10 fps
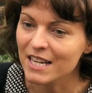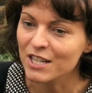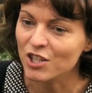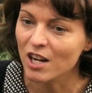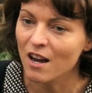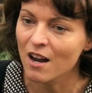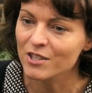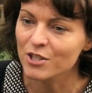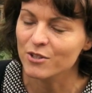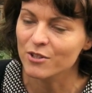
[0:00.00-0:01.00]
in each
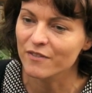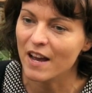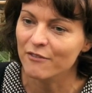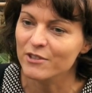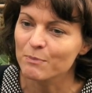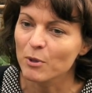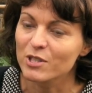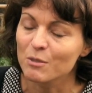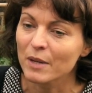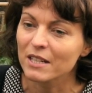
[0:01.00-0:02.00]
class who sort of have
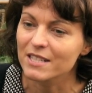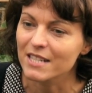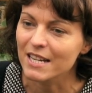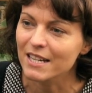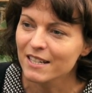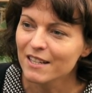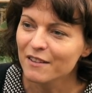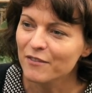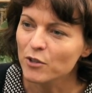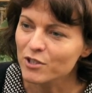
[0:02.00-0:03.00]
responsibility
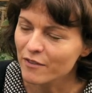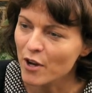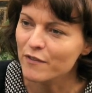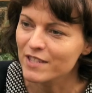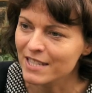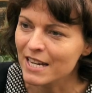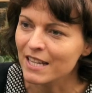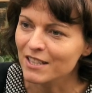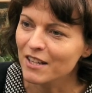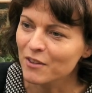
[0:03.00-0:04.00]
for sort of
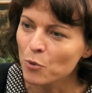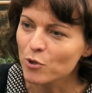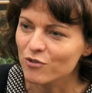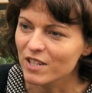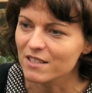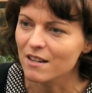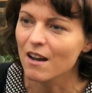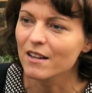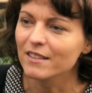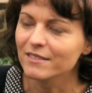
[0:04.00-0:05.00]
overseeing that the watering's
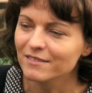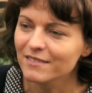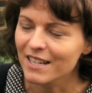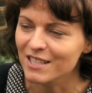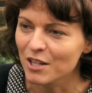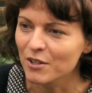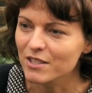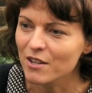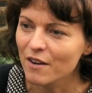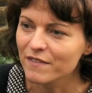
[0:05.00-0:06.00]
done and things are
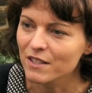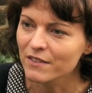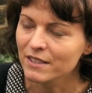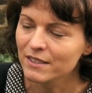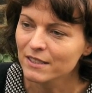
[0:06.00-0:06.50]
looked after.